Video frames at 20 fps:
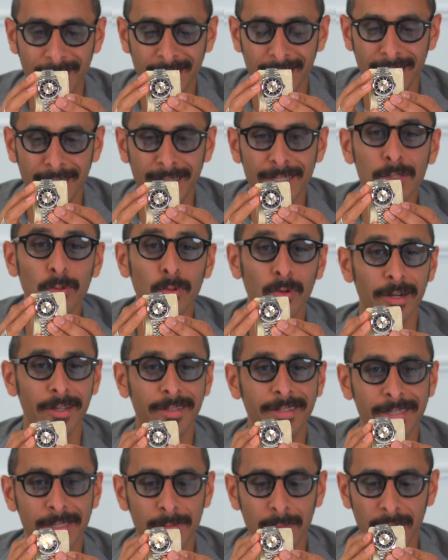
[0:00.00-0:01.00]
He doesn't wear
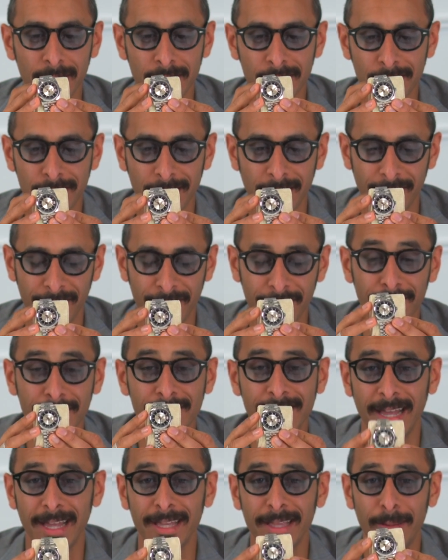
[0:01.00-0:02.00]
it as much. I feel
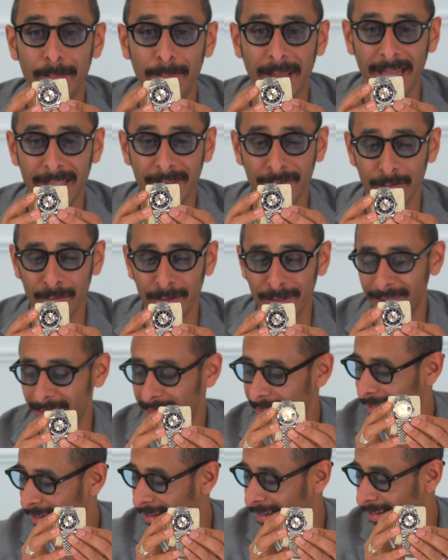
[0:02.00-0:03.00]
bad for
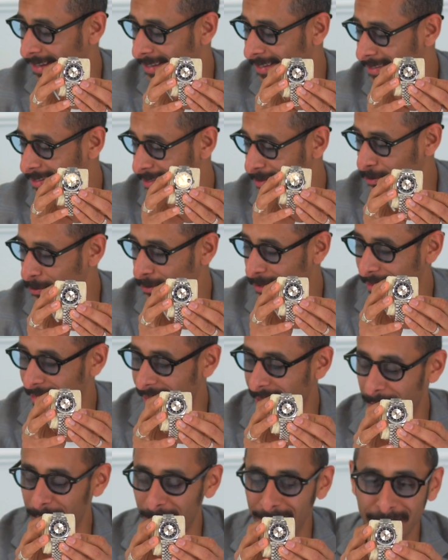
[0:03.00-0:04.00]
it that he doesn't wear it
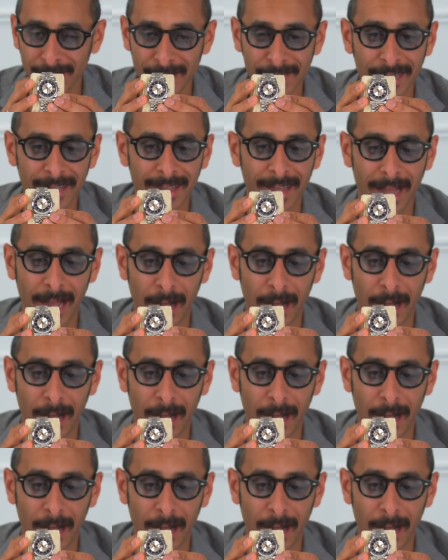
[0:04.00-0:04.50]
that much.